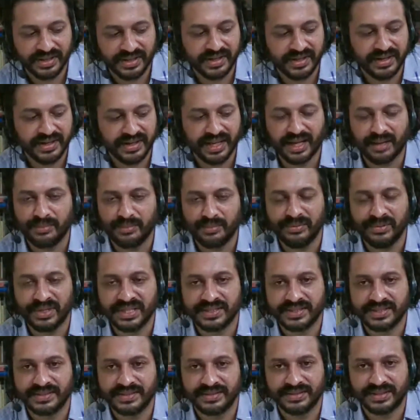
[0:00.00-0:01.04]
and Alleppey
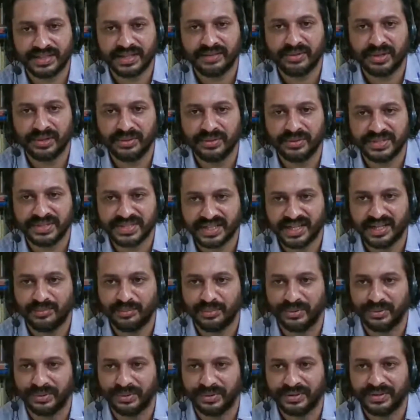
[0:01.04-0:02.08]
was Travancore
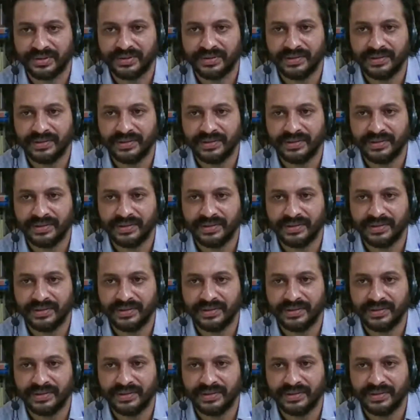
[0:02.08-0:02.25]
state port.